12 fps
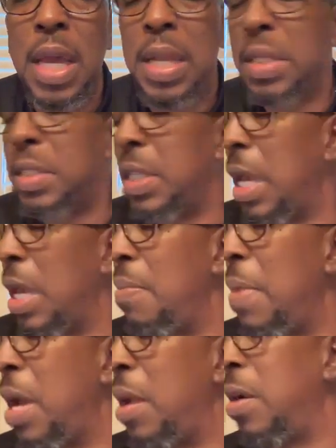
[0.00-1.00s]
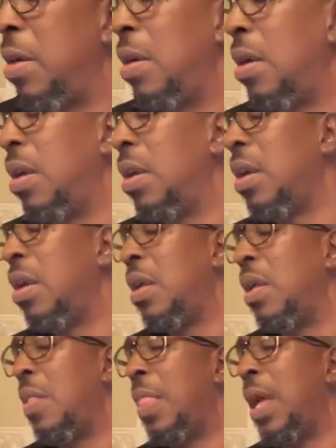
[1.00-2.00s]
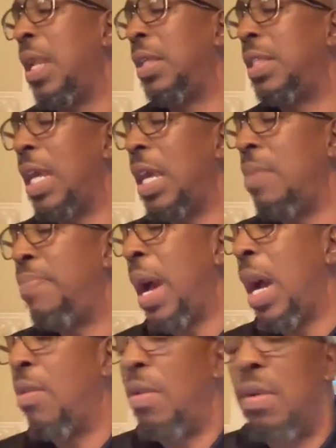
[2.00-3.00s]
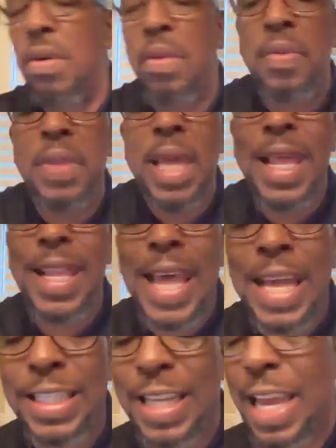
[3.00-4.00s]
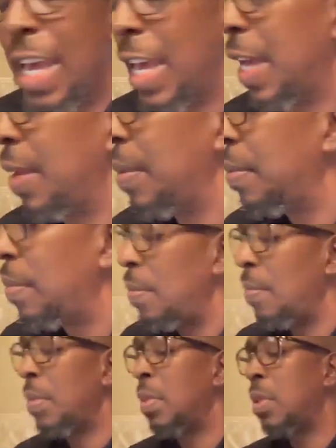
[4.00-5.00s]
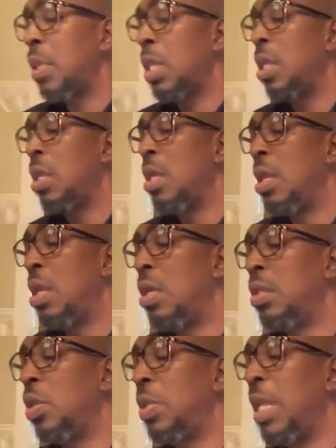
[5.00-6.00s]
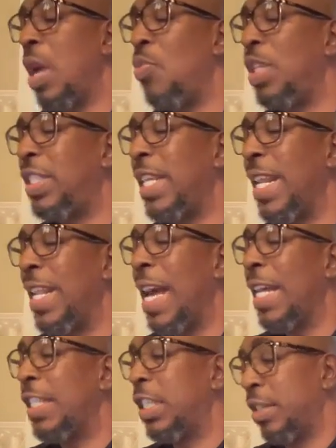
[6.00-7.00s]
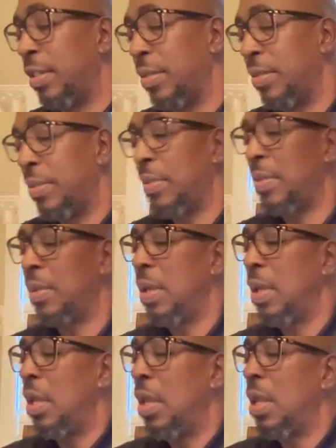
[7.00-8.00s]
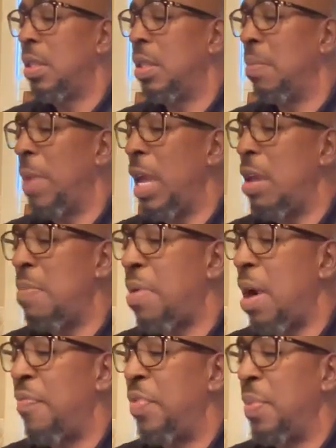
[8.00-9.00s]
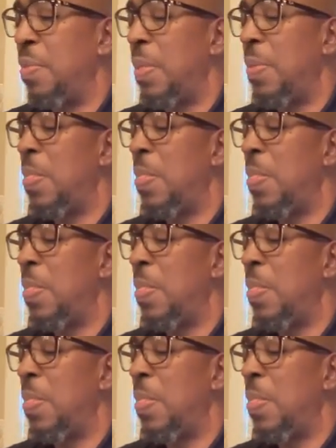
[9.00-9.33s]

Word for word: In the same manner, and the same power that Elijah had. So now we see Elijah, the main prophet,